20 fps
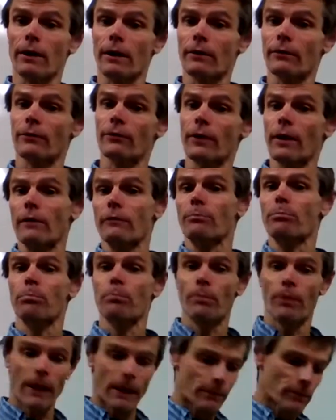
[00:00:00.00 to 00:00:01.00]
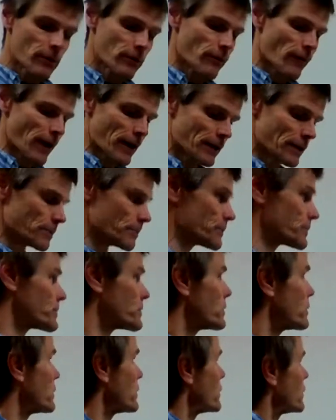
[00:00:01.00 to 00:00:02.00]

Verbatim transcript: of, of number of items.